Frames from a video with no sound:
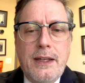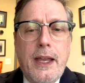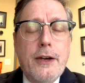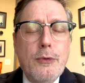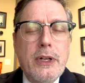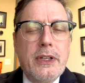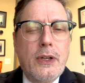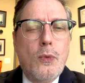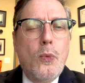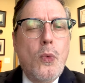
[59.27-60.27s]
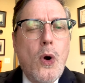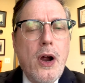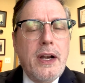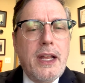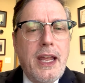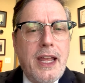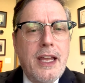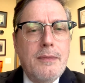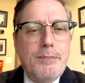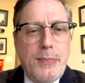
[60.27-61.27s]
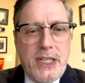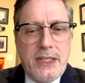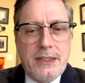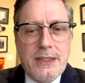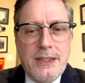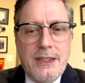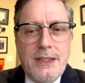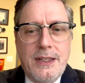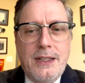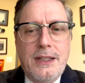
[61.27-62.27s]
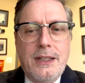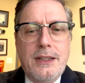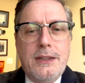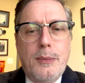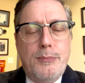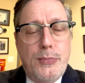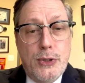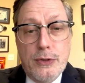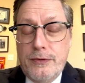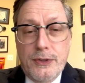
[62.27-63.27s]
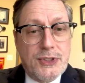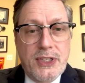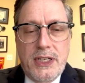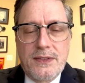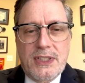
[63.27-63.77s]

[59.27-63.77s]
And really, what can beat the beautiful city of